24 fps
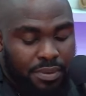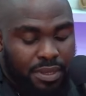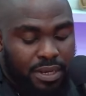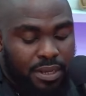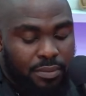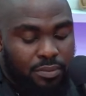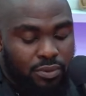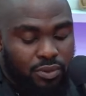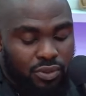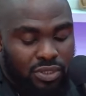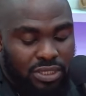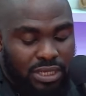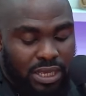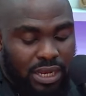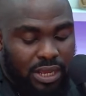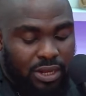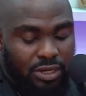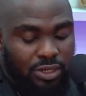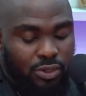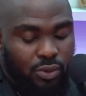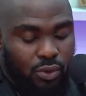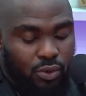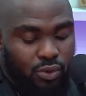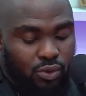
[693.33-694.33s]
being able to
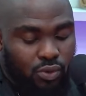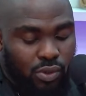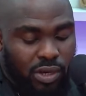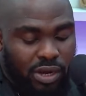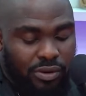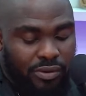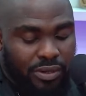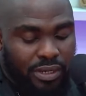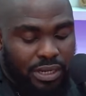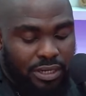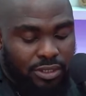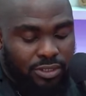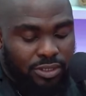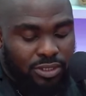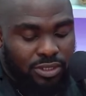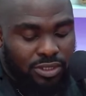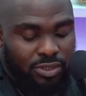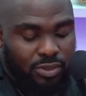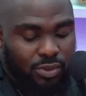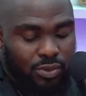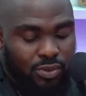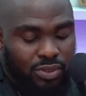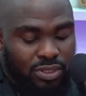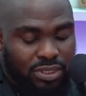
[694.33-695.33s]
sell out the O two Arena,
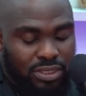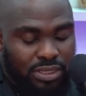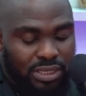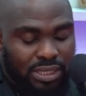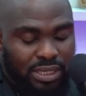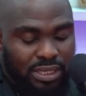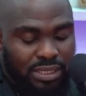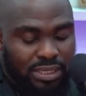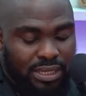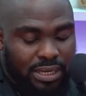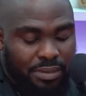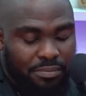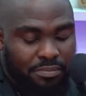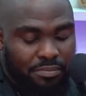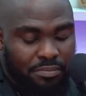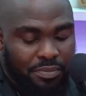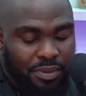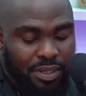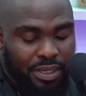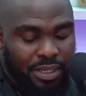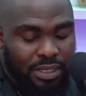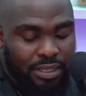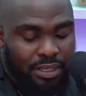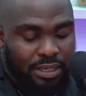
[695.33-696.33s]
so seeing them
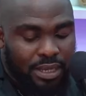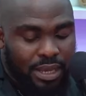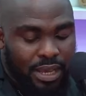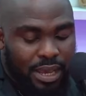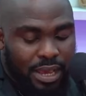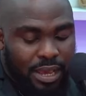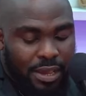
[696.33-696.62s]
being